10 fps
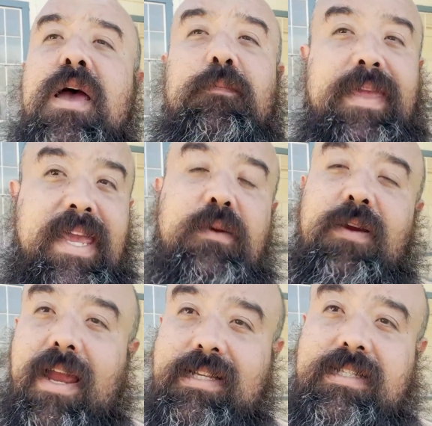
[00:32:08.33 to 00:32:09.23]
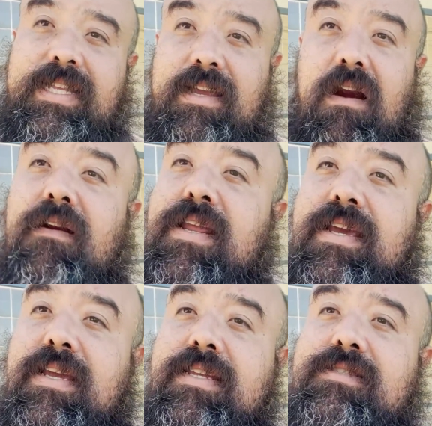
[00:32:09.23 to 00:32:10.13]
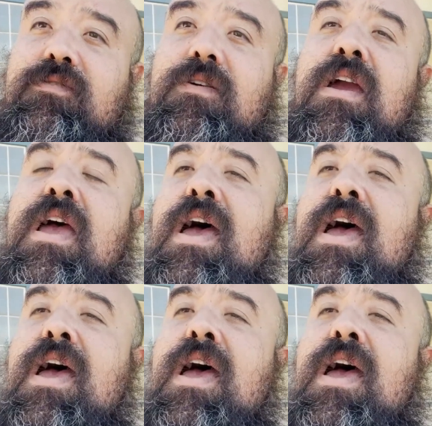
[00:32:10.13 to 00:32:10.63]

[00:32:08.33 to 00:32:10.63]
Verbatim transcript: being a practicing artist or